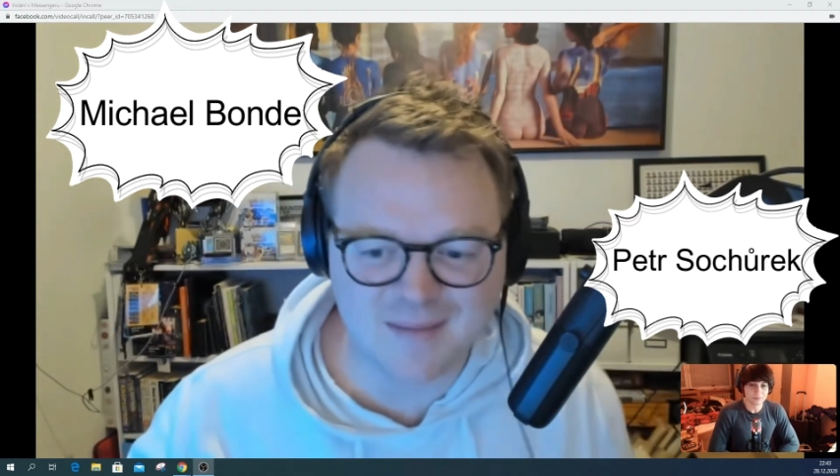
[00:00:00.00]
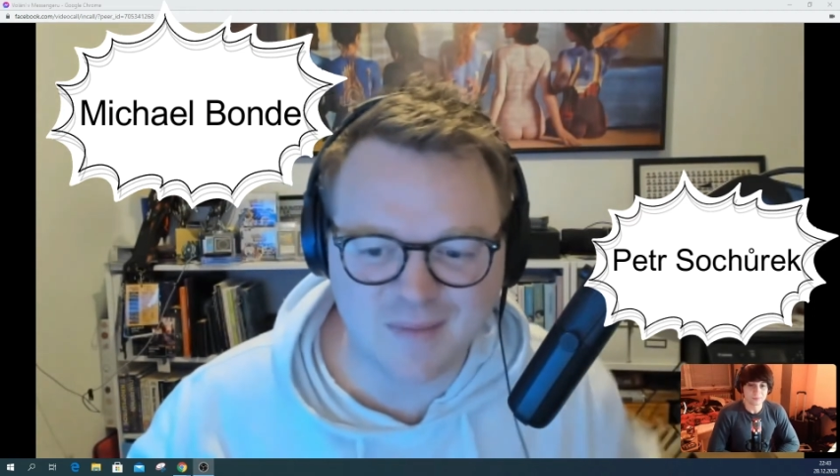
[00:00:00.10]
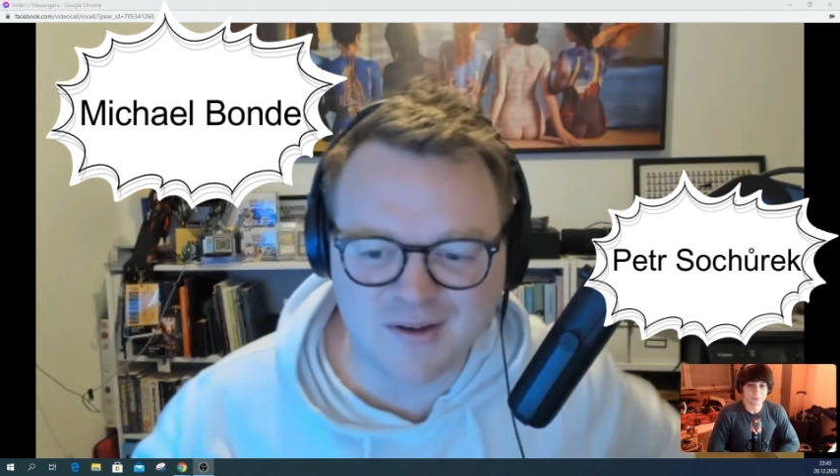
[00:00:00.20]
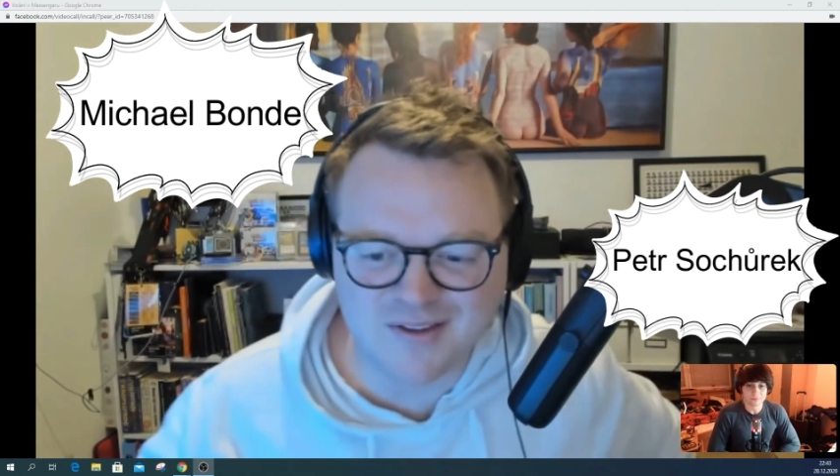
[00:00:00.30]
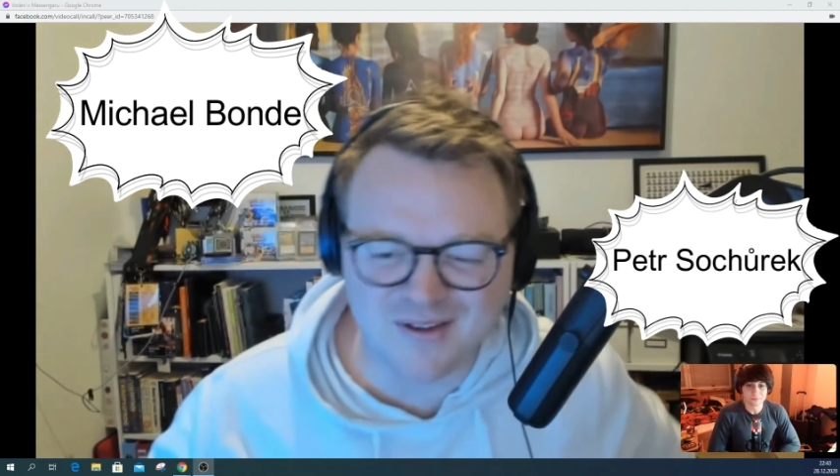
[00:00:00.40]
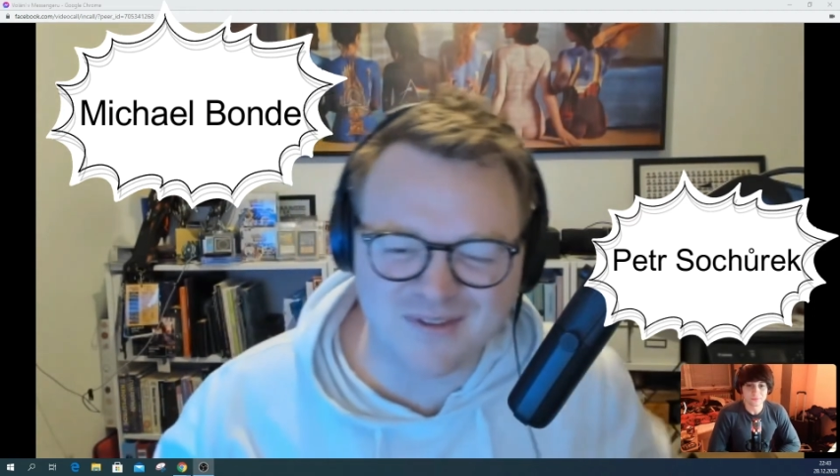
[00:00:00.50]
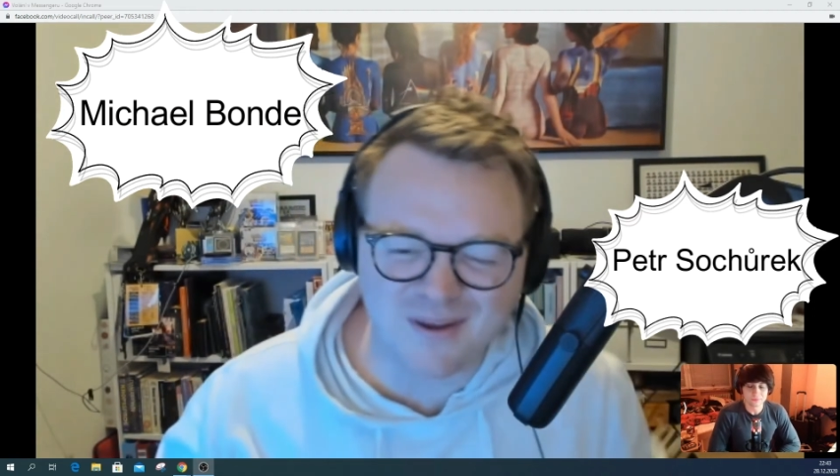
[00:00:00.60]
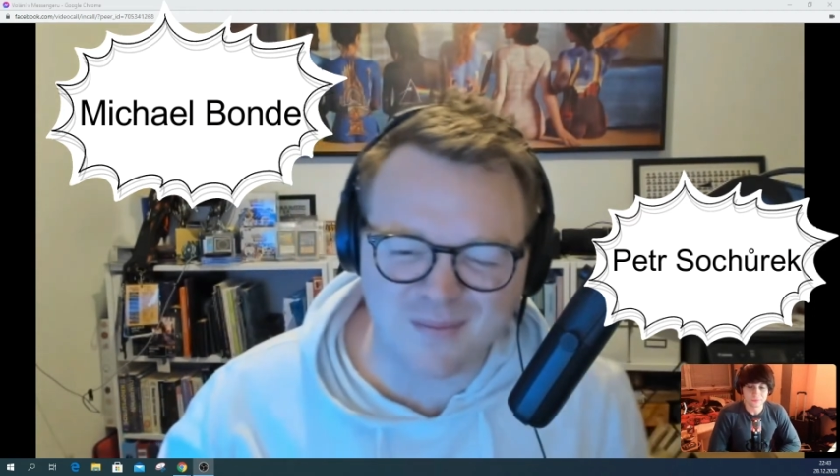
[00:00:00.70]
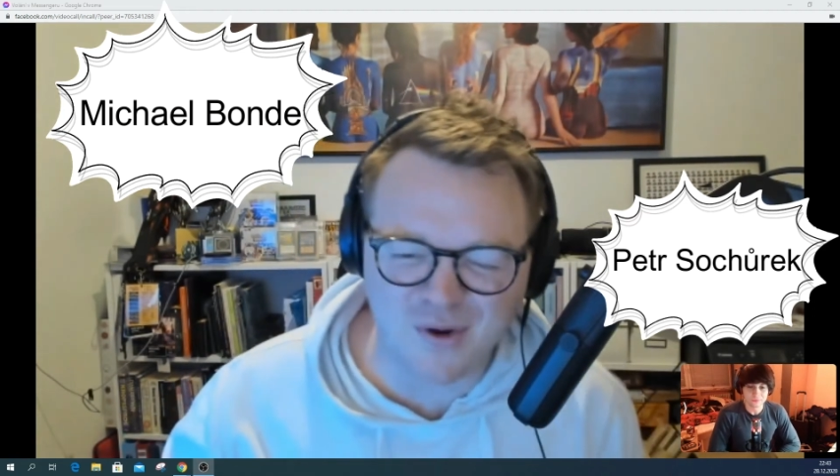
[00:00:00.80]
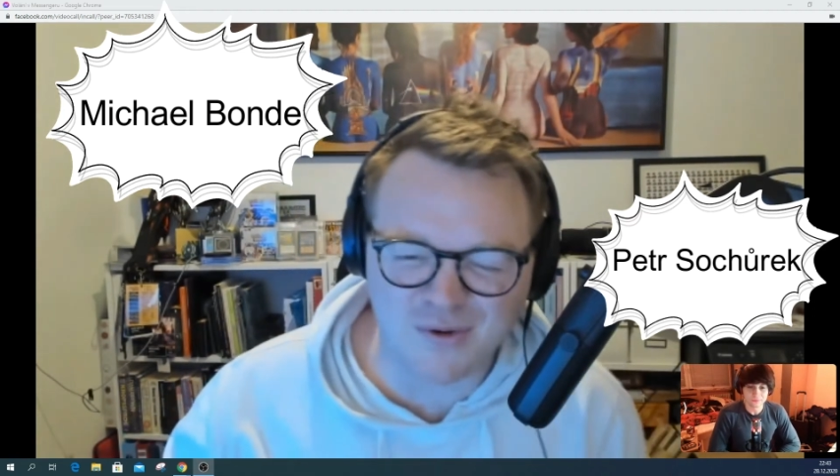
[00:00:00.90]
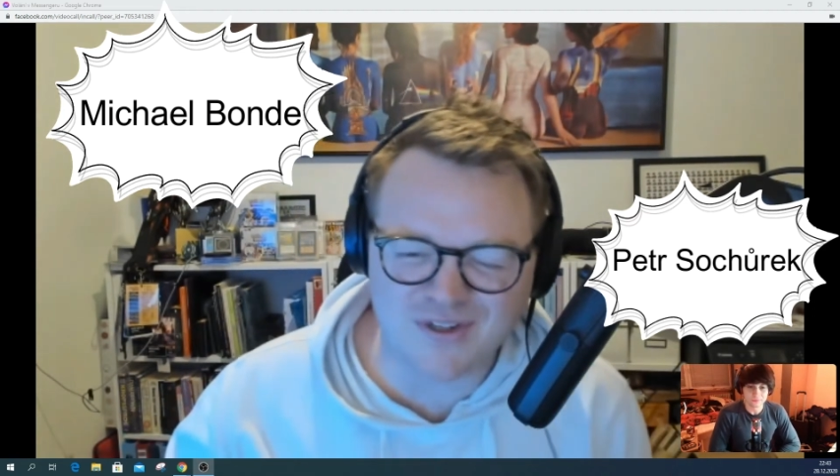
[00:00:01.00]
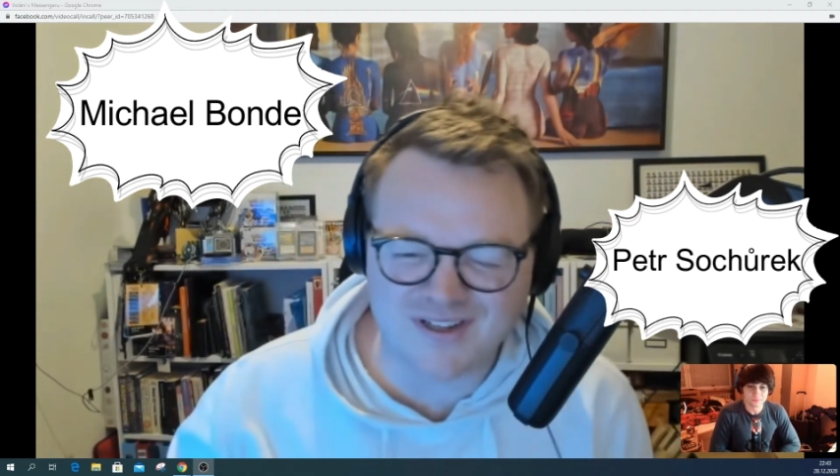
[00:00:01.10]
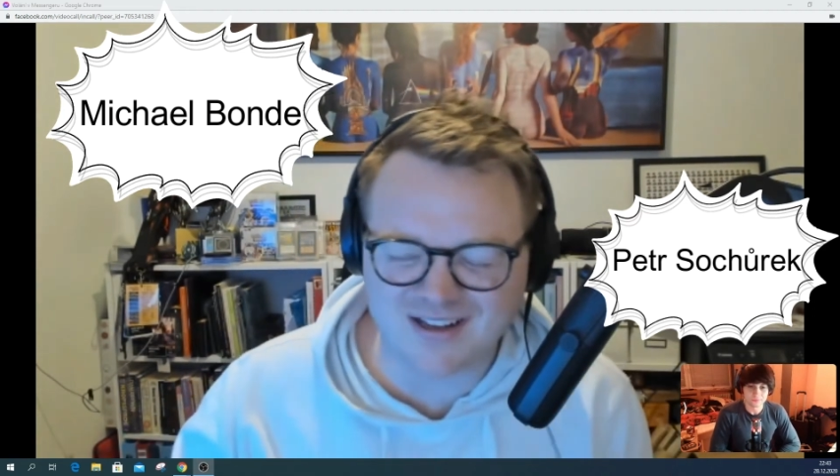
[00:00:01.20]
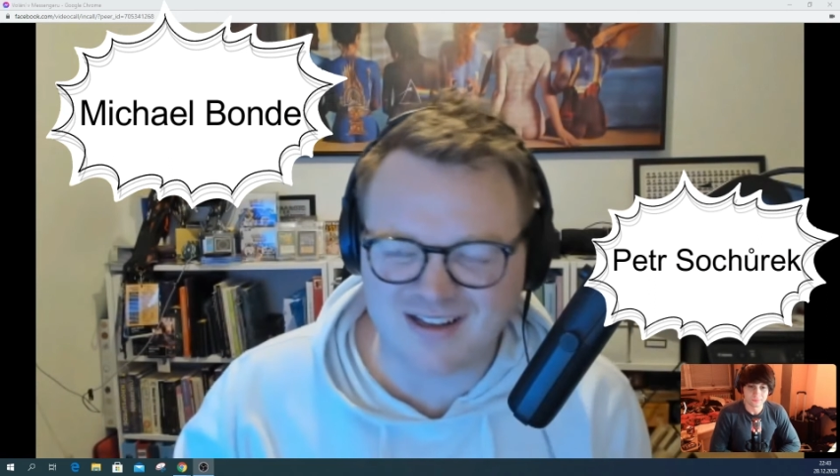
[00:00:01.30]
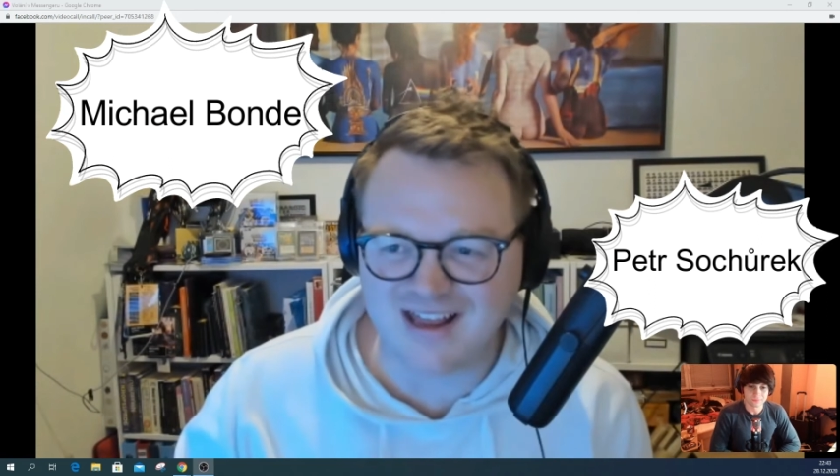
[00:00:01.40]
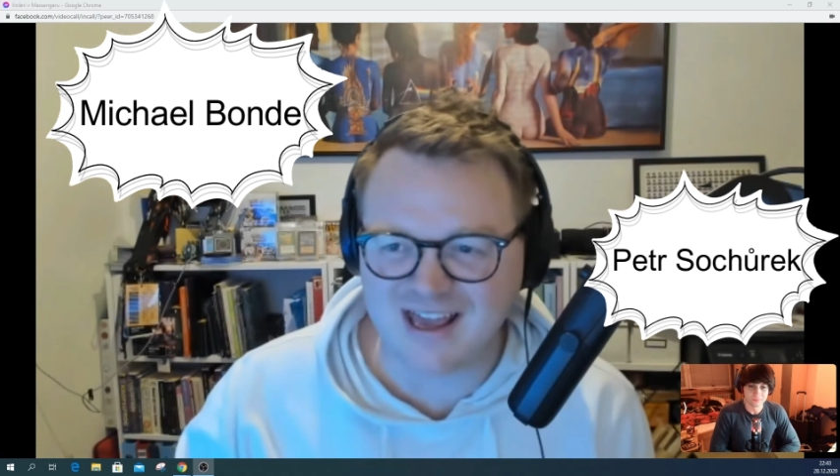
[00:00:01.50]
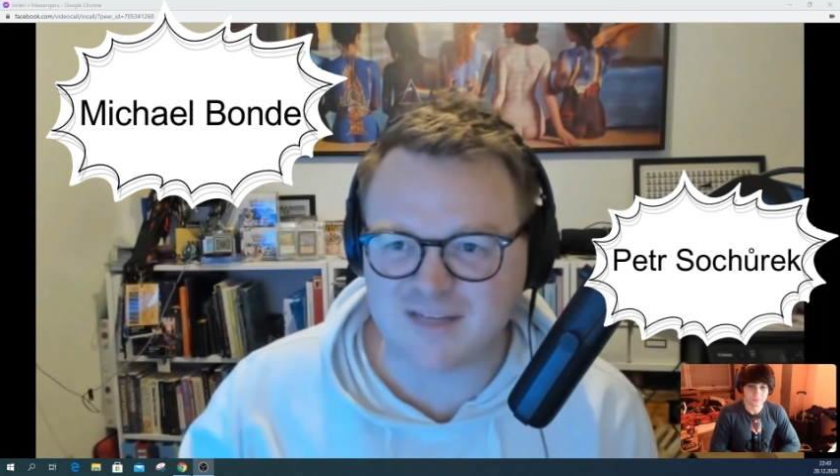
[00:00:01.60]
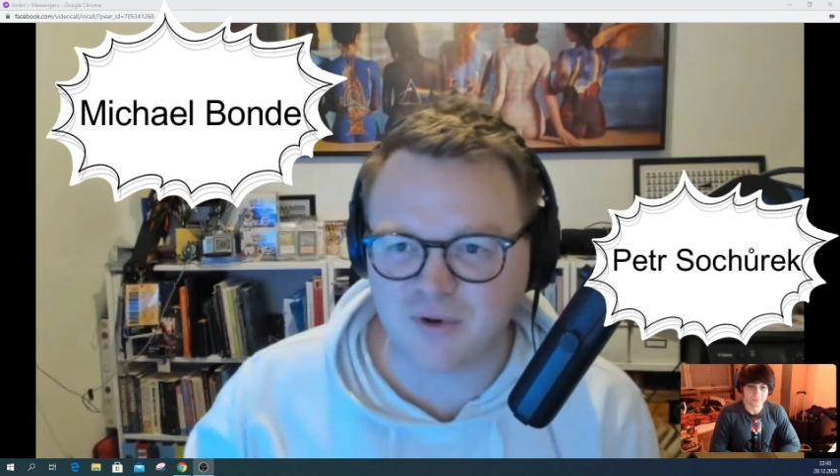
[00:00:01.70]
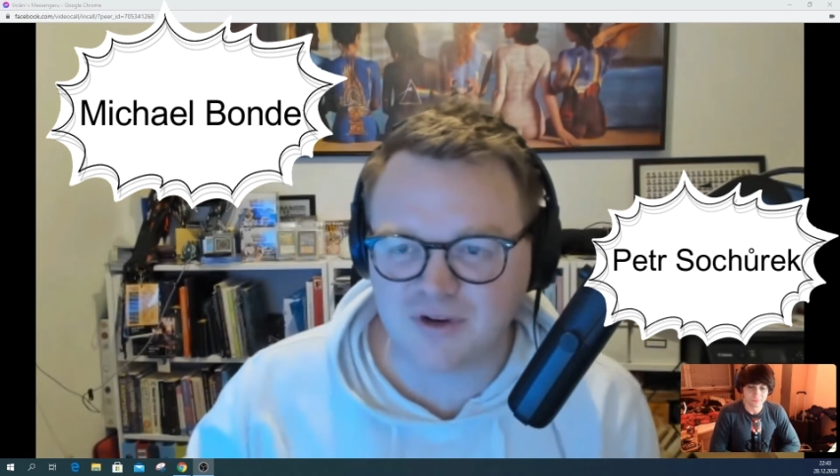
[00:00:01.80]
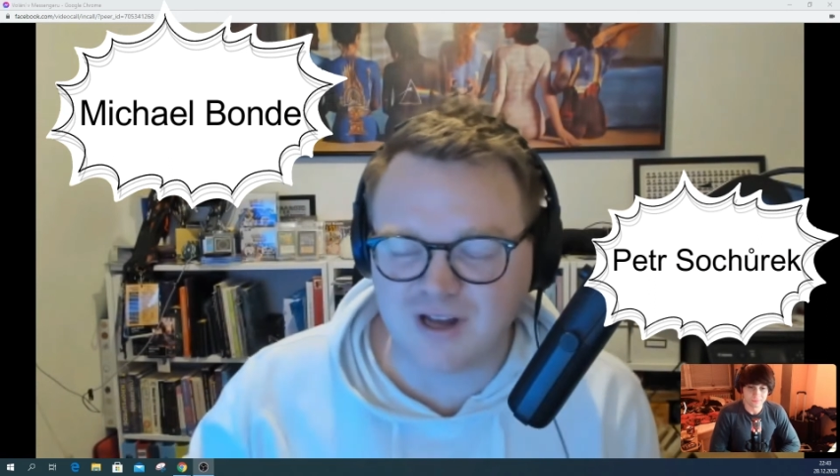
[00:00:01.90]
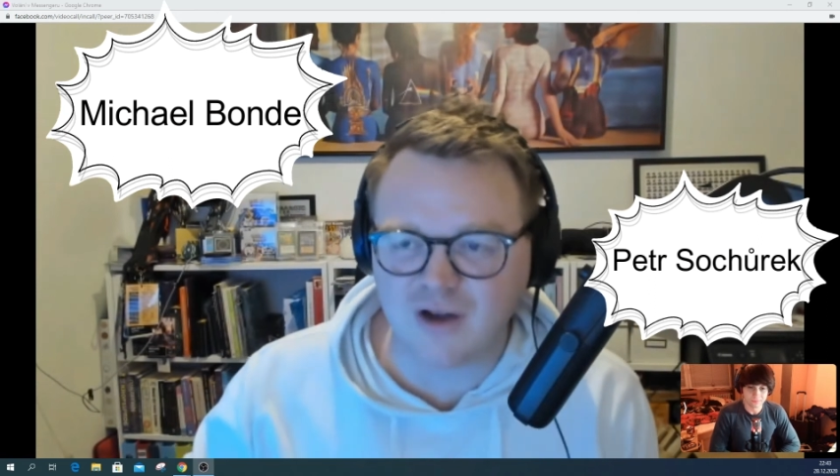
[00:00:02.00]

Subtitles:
I'm not the most expert.